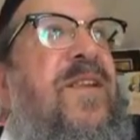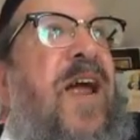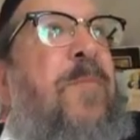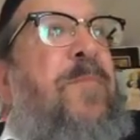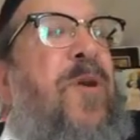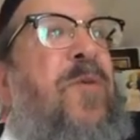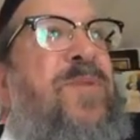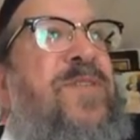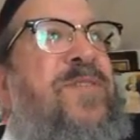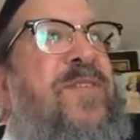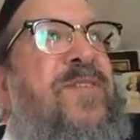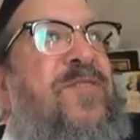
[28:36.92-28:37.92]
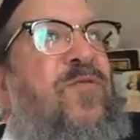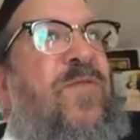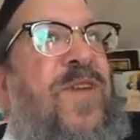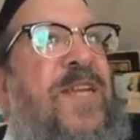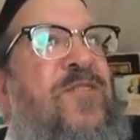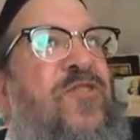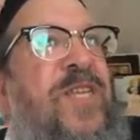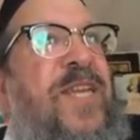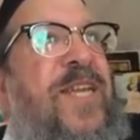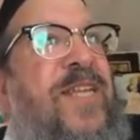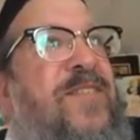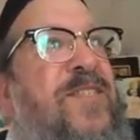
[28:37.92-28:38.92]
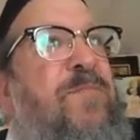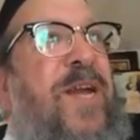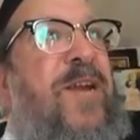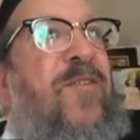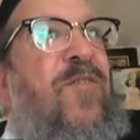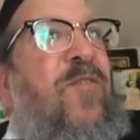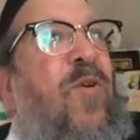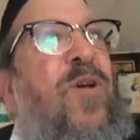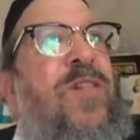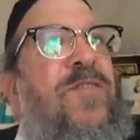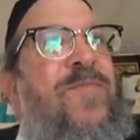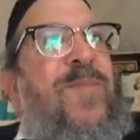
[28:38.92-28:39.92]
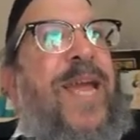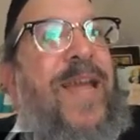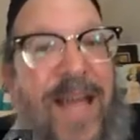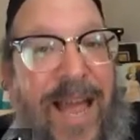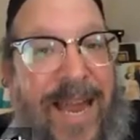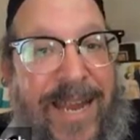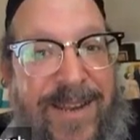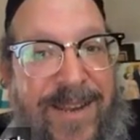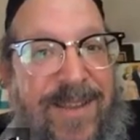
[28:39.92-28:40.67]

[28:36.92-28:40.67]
our purpose is to eventually inspire all of mankind